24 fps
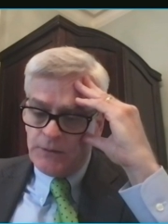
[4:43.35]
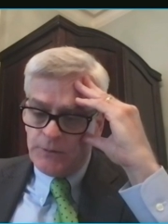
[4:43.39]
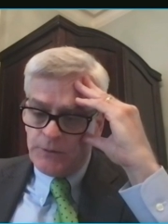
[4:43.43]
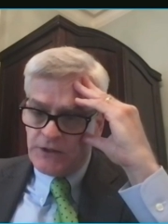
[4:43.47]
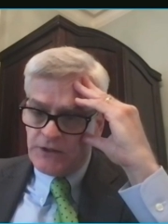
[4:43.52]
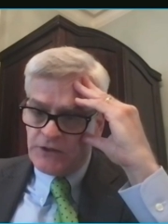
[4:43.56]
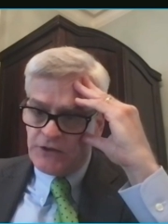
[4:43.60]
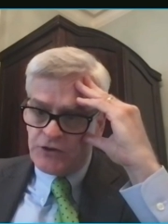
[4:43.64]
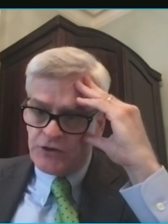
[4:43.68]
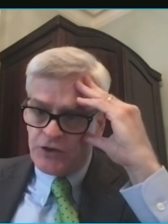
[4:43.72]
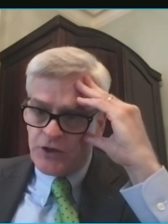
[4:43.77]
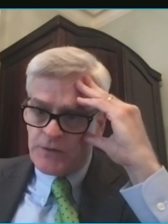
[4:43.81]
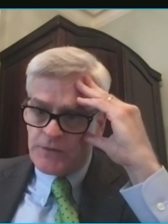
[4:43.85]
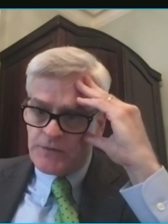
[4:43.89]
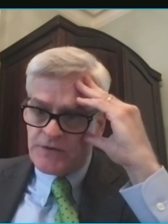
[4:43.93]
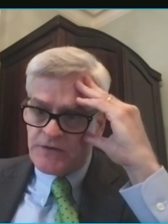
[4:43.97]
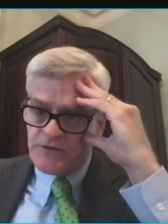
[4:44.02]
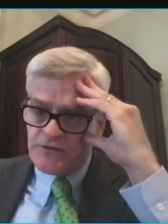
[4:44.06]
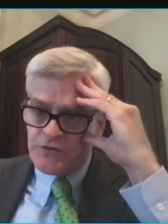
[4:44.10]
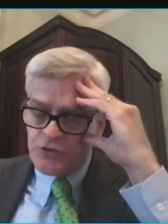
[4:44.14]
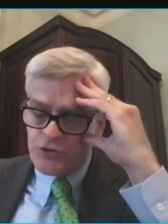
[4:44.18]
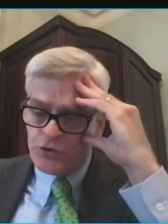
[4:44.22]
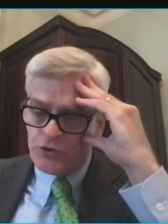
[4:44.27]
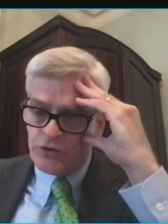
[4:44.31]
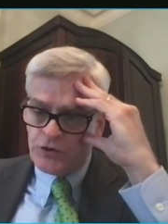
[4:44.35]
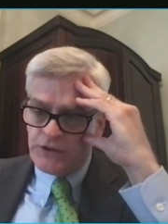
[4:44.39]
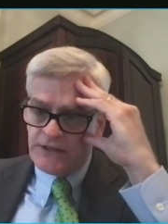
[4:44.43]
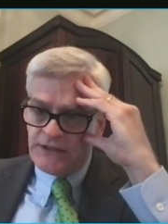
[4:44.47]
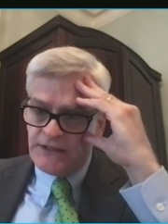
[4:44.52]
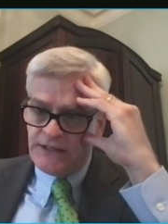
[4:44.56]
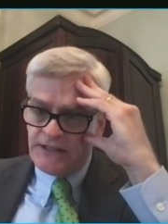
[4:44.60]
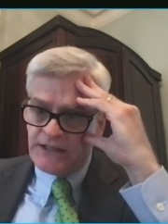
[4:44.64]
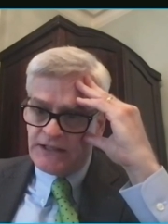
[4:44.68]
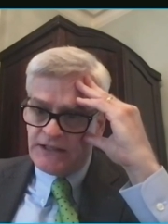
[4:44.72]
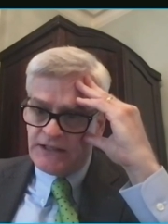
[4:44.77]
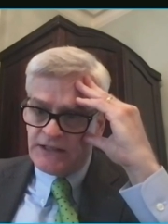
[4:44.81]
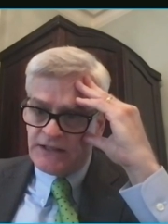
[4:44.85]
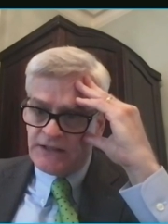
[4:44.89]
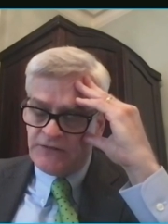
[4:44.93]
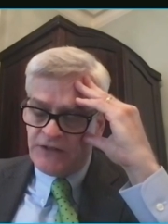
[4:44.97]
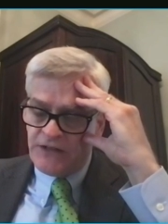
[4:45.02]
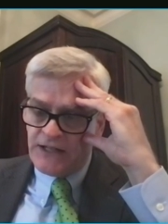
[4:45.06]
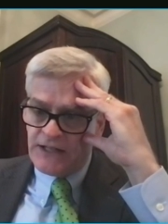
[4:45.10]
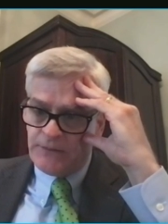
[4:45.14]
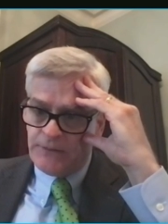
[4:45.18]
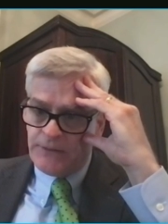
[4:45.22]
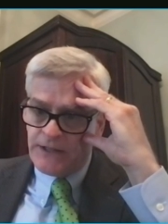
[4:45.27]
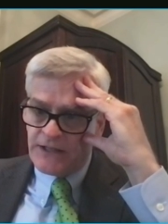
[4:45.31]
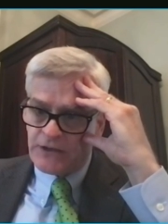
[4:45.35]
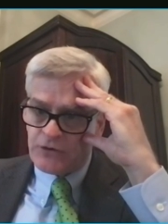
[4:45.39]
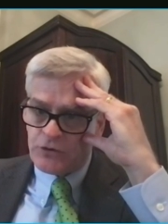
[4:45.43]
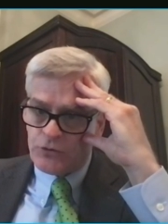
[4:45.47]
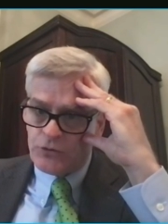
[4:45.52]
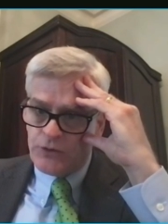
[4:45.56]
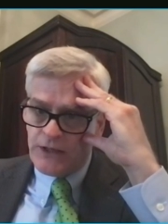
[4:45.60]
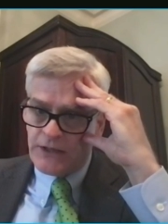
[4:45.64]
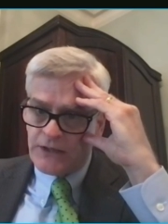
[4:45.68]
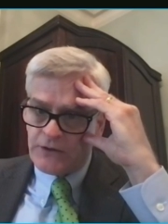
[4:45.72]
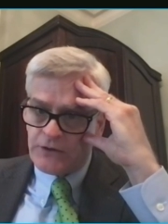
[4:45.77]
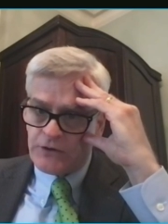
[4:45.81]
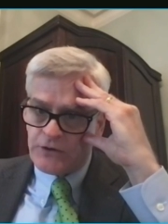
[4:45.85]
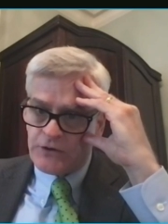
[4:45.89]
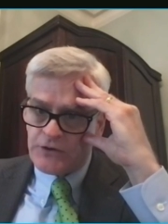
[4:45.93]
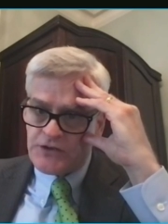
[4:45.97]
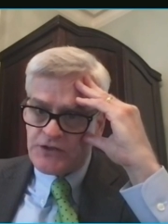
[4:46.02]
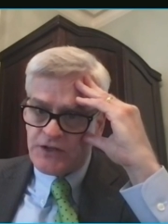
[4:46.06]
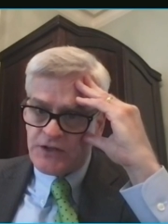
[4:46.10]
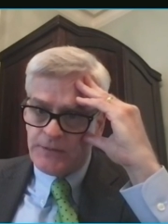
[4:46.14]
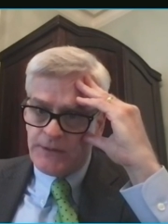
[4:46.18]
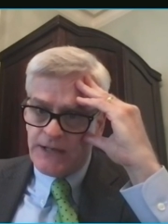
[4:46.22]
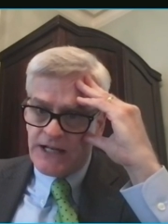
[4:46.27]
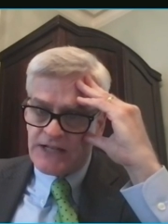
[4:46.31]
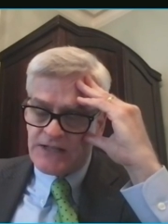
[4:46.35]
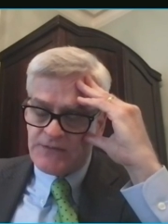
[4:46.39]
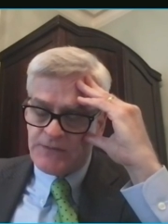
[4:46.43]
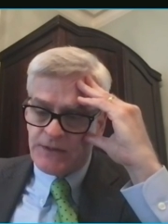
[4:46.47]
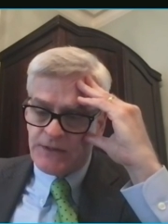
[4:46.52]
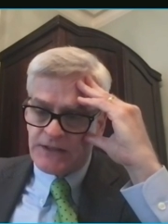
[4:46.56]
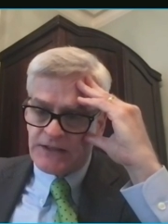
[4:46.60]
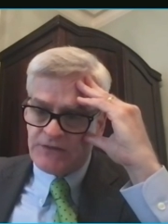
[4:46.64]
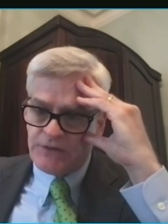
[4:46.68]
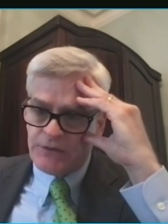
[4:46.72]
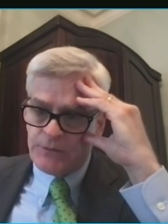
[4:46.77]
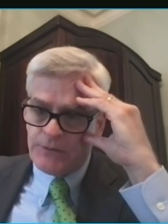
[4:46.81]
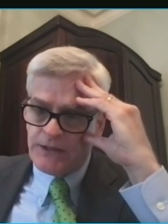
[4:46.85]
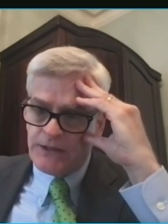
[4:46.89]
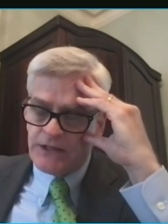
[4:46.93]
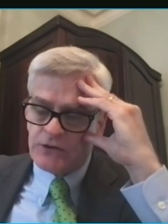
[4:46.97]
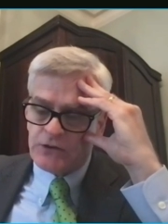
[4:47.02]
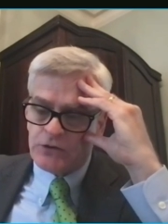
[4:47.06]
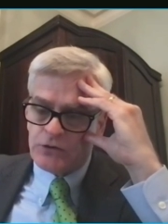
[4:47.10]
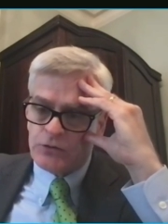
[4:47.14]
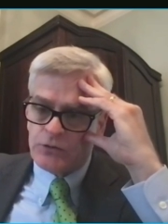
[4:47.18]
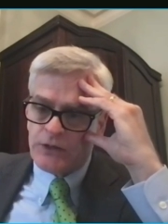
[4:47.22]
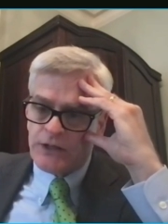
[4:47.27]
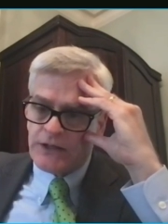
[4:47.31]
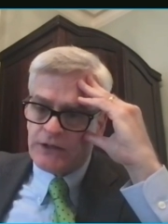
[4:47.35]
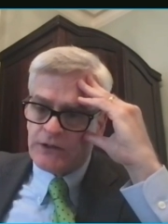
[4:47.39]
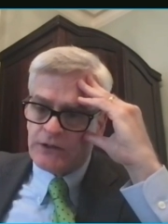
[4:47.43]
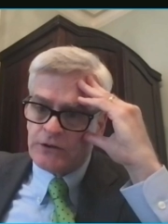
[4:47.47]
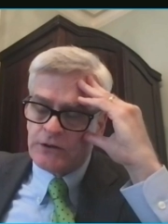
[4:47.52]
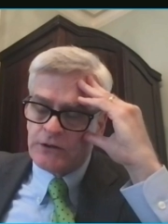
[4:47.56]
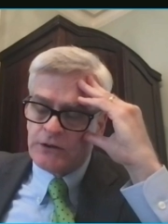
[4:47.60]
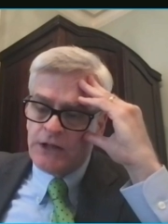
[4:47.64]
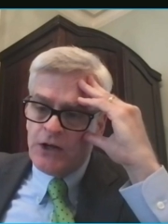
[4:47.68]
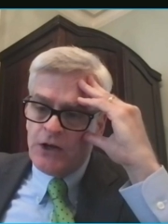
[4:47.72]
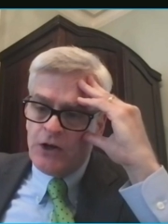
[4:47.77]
But in terms of truly de-identifying a medical record or some aspect of a medical record,